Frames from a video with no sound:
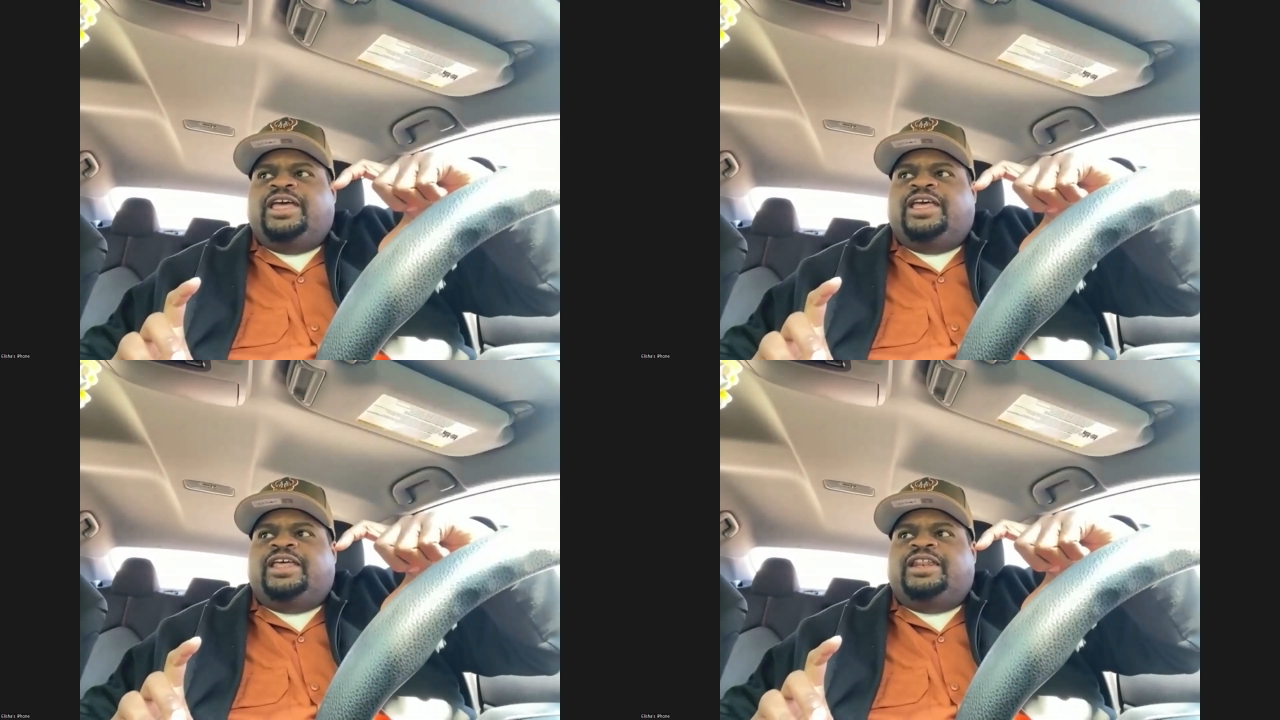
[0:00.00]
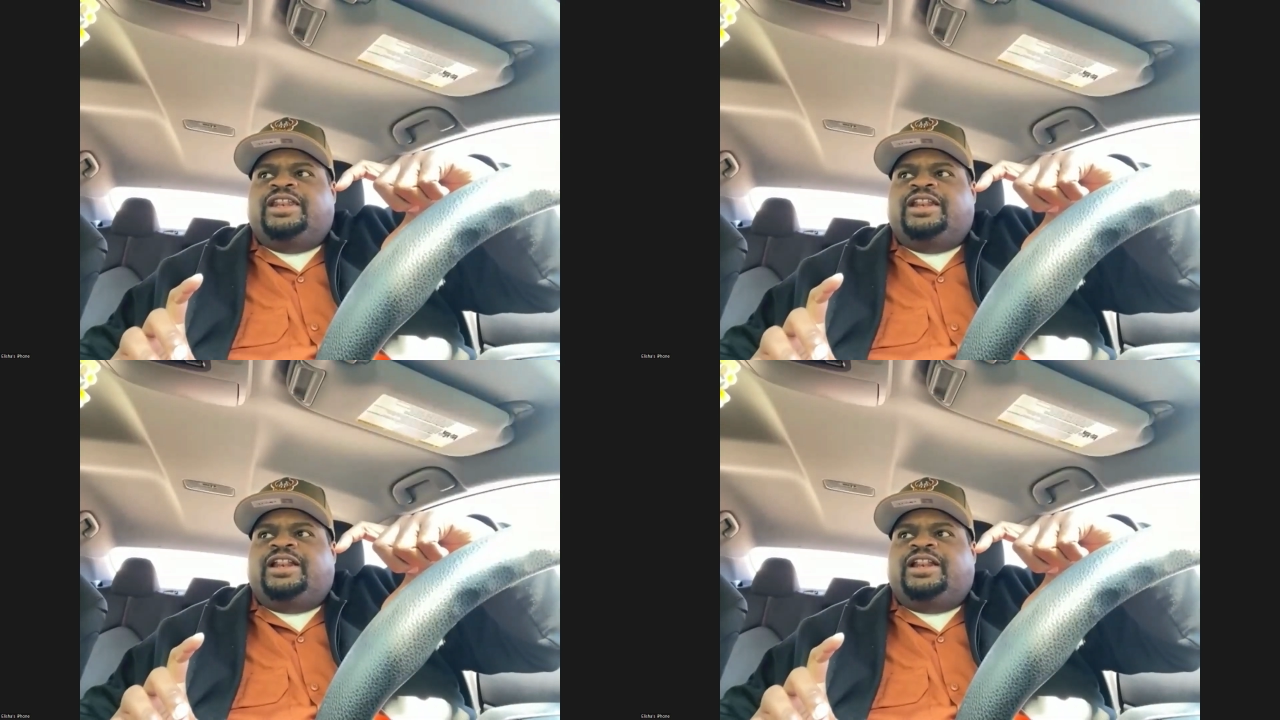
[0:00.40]
and
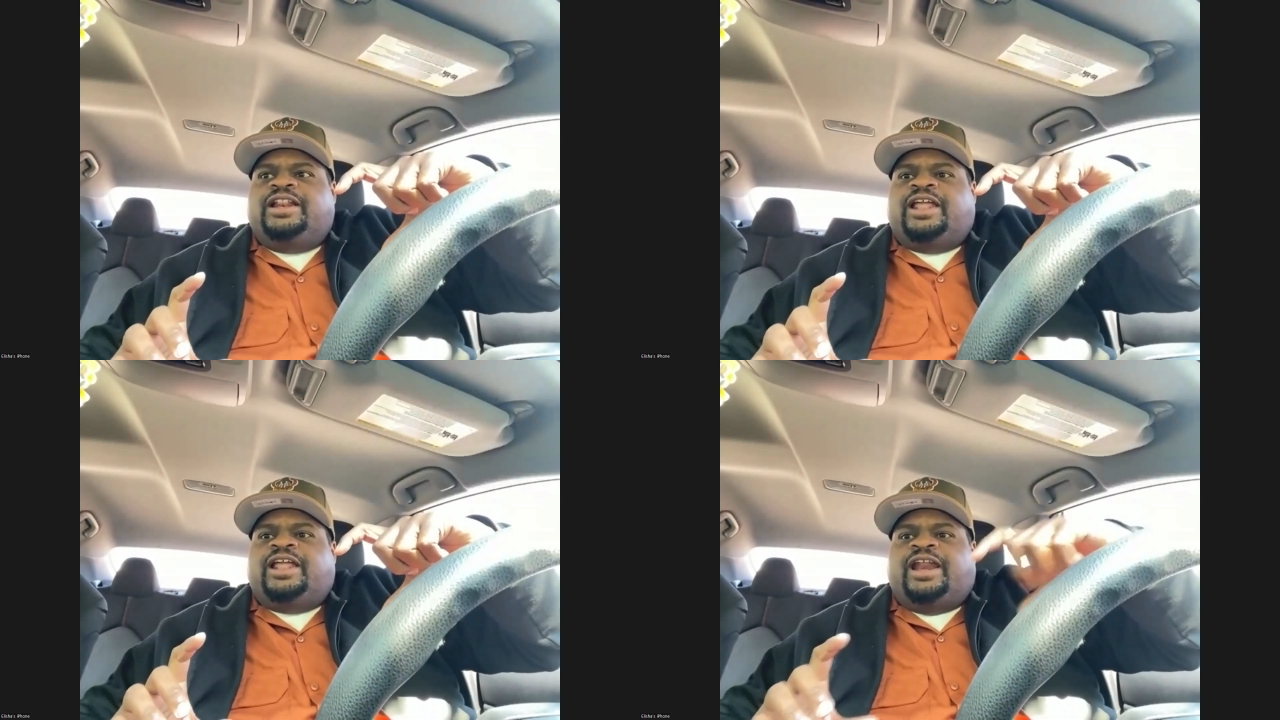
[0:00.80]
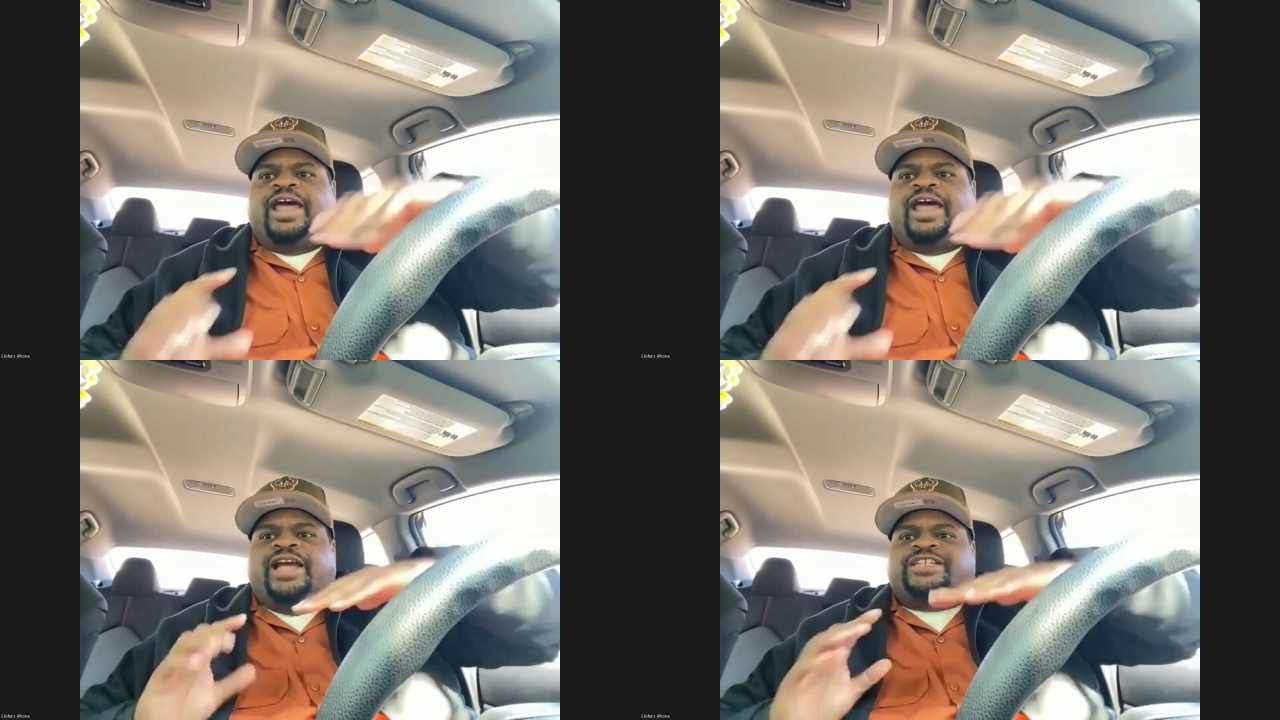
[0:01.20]

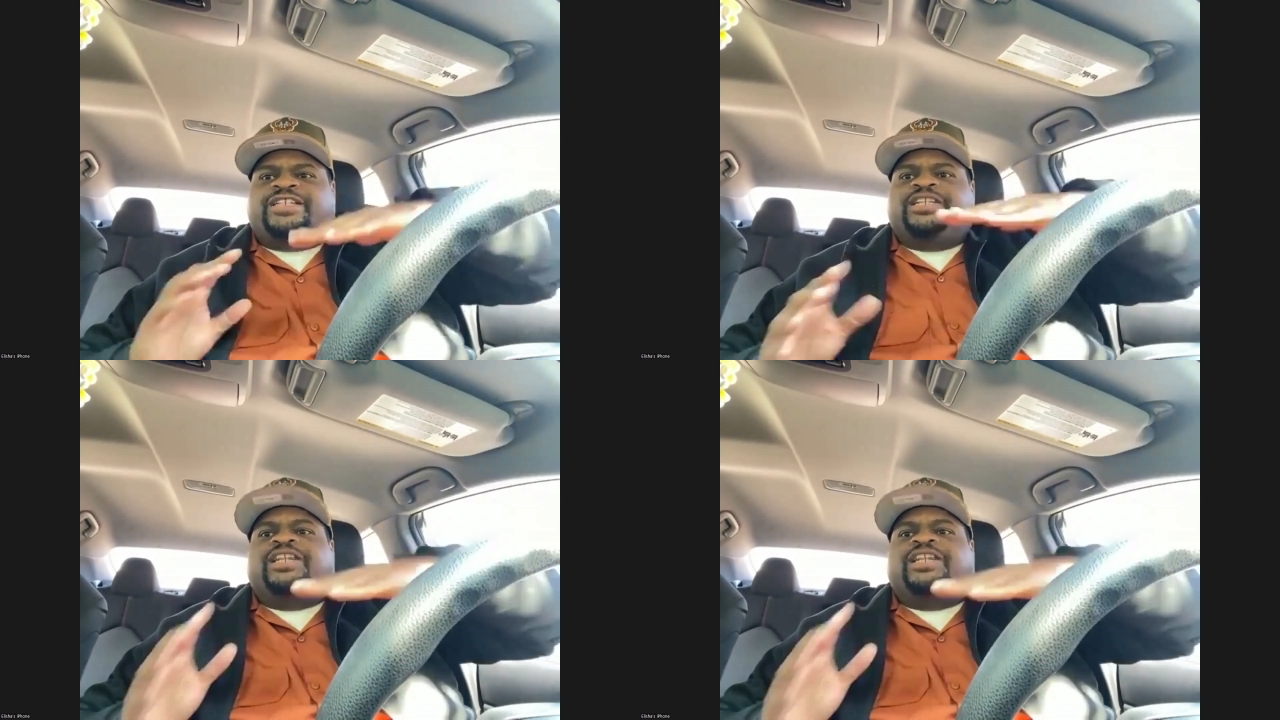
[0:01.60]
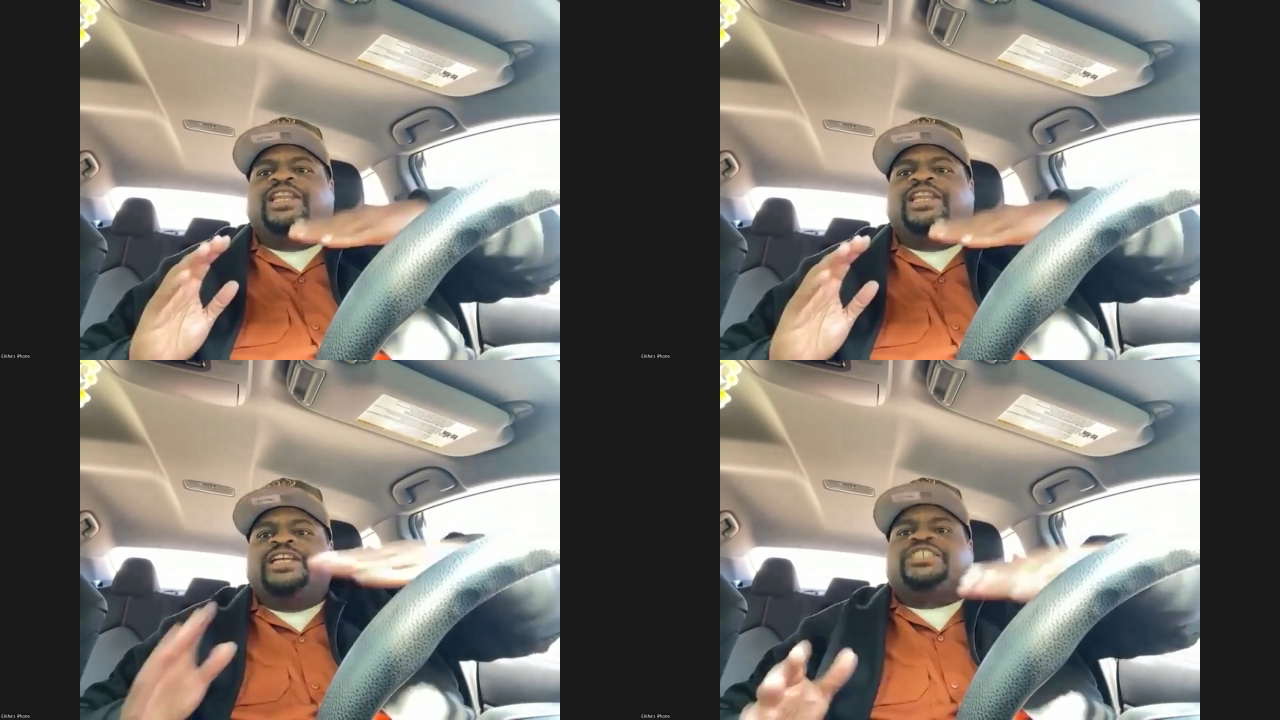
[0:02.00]
I
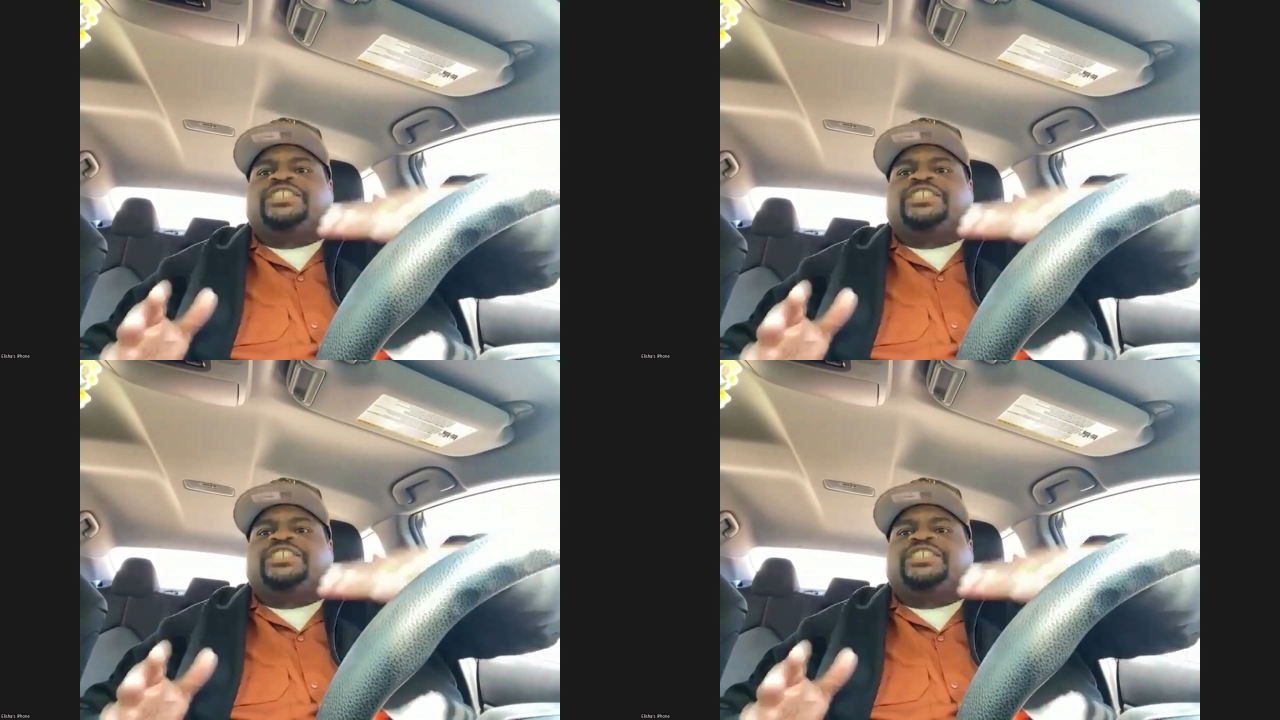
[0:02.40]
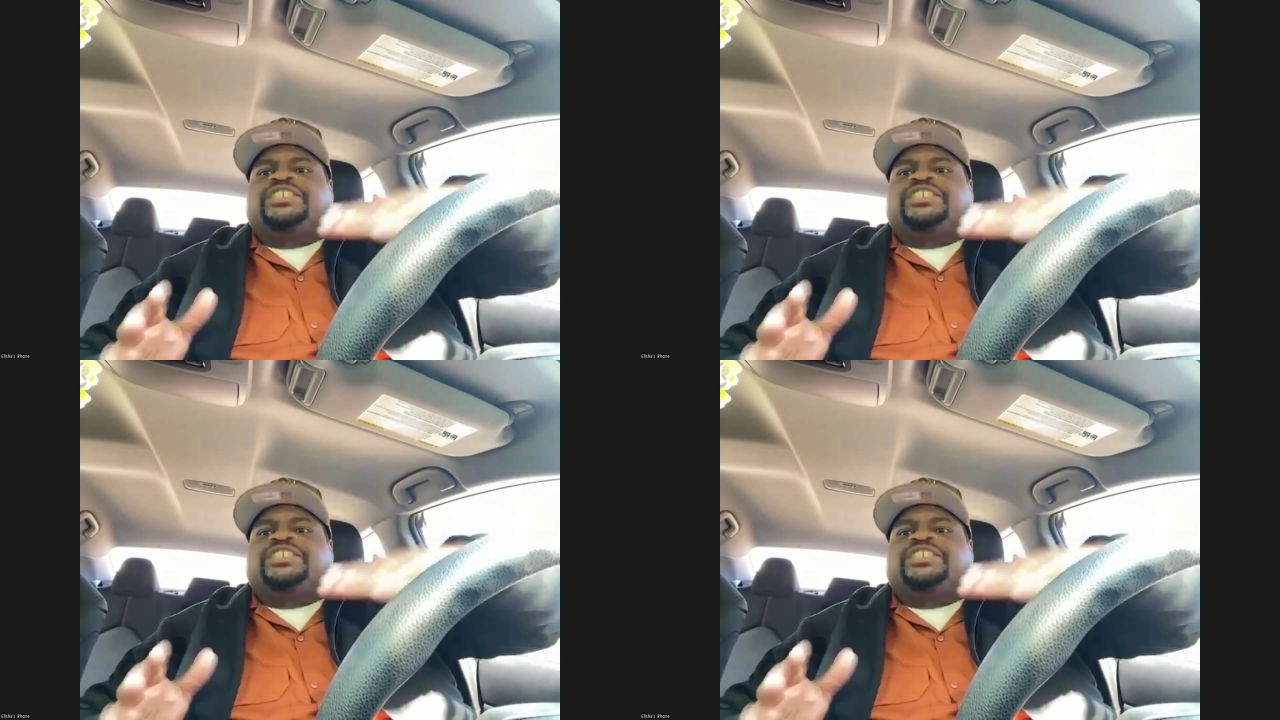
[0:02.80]
actually list
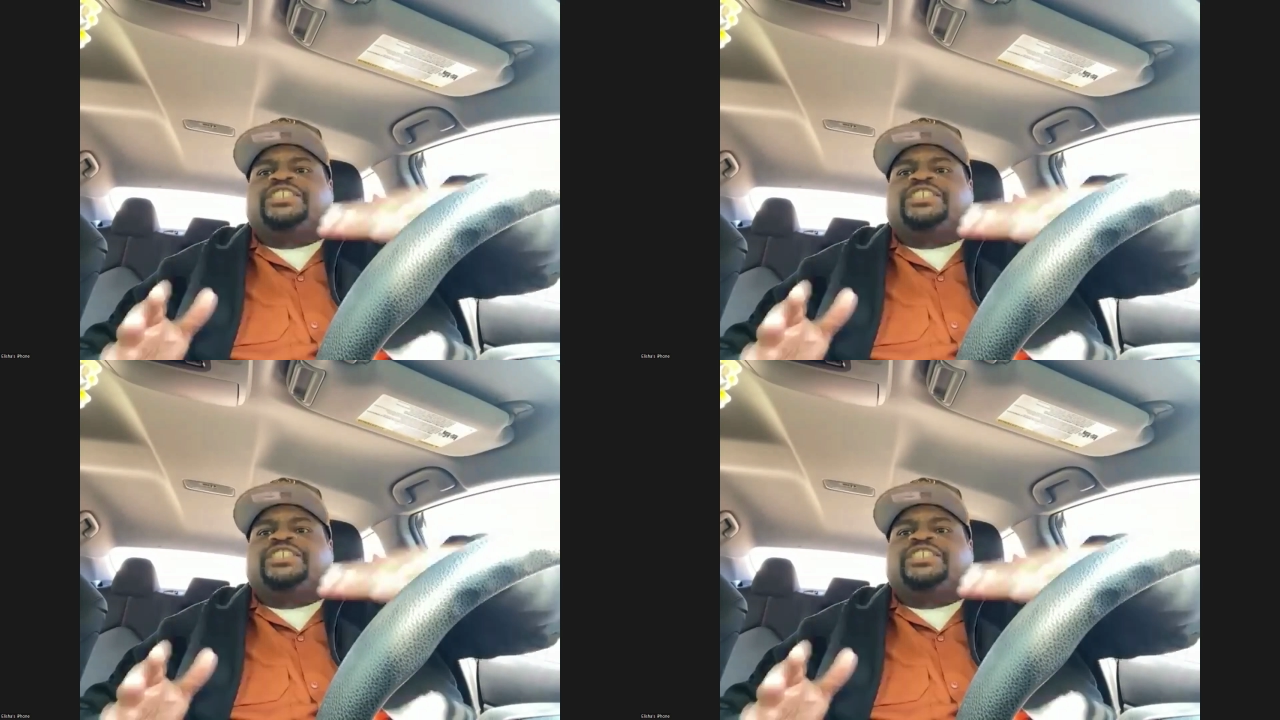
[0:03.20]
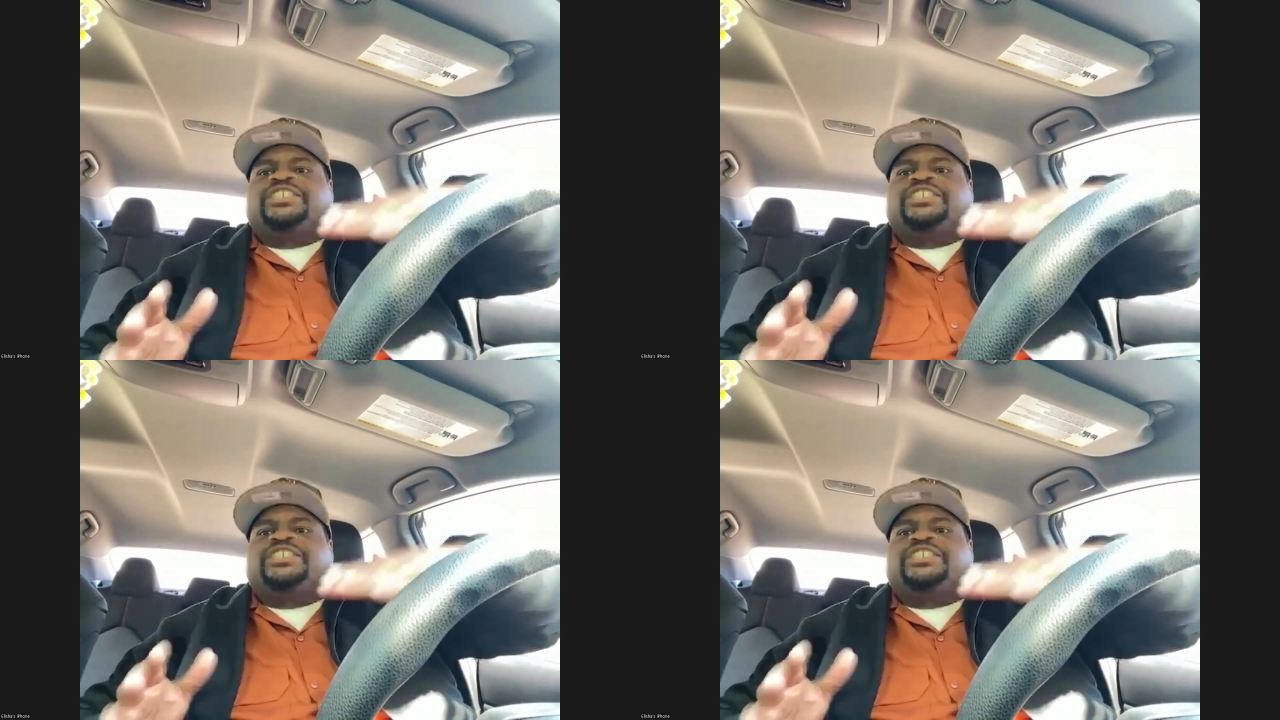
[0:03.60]
uh, item